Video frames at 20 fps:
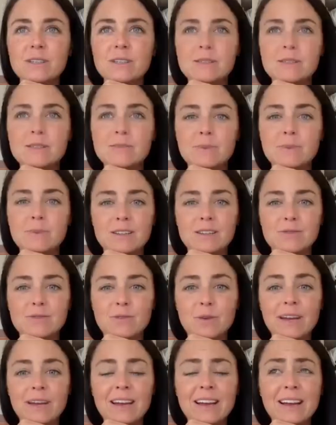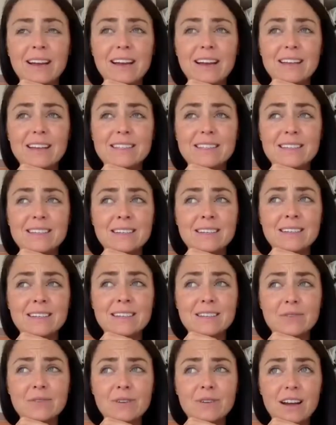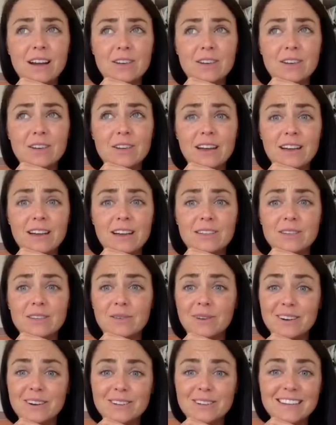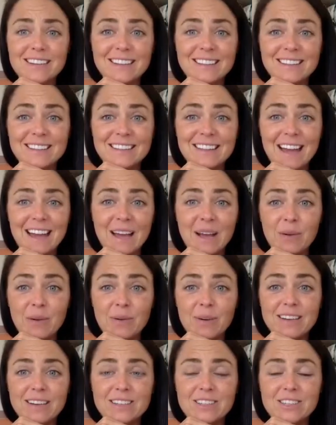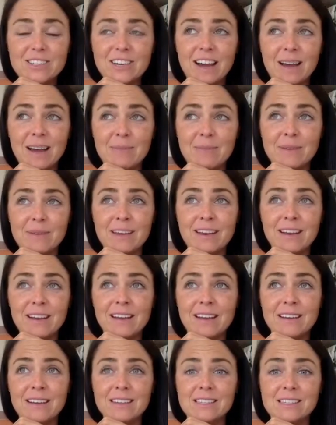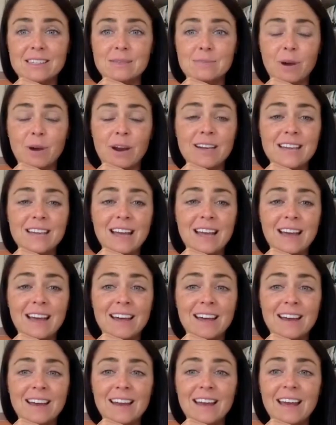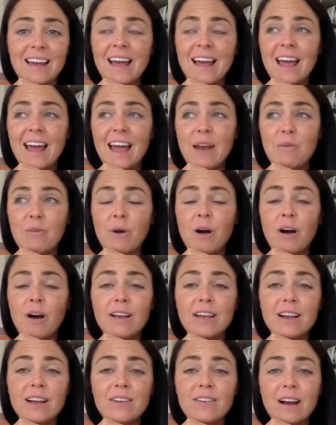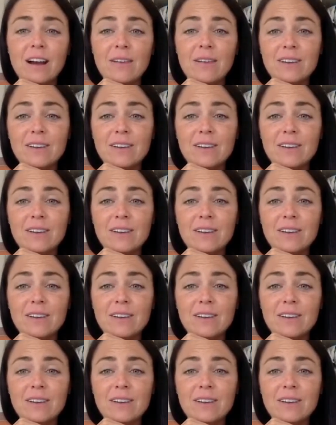new experience for me. It's in a different country. I don't understand the language. I'm getting spray tan and walking